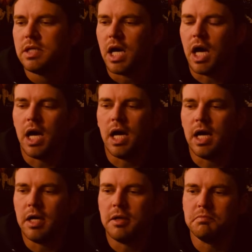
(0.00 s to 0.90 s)

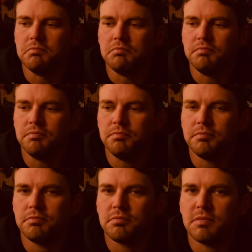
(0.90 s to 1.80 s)
Um,
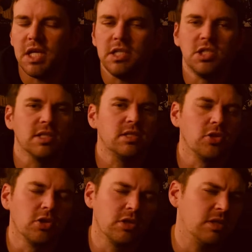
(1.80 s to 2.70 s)
it just
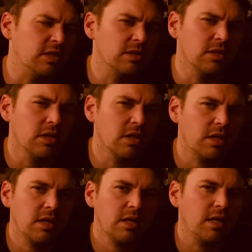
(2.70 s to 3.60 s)
lo- doesn't
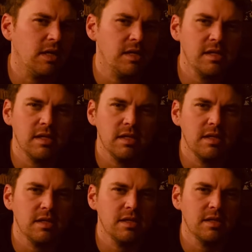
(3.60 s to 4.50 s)
look uh,
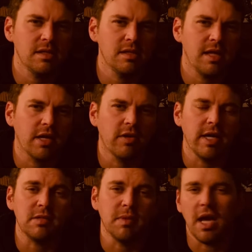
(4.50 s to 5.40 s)
that
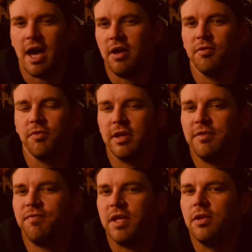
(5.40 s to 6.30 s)
great to me. I don't really
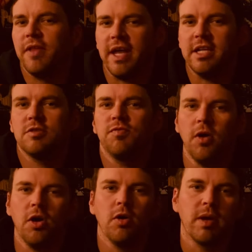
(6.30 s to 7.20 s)
feel that it's
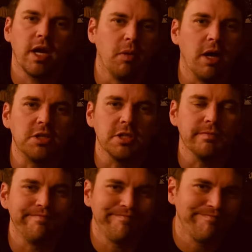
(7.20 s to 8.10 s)
fall when I watch it
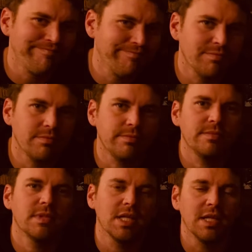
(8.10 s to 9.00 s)

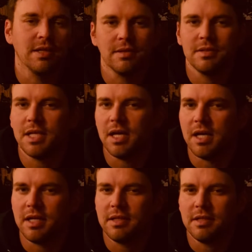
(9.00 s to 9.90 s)
and
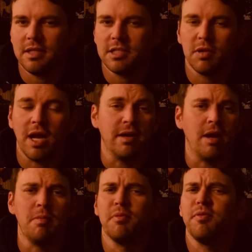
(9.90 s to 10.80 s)
uh, is what I, I,
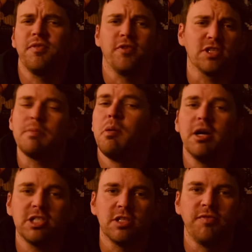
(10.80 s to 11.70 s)
remember the first time I
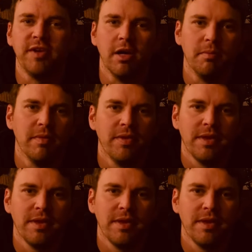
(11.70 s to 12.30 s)
watched the film.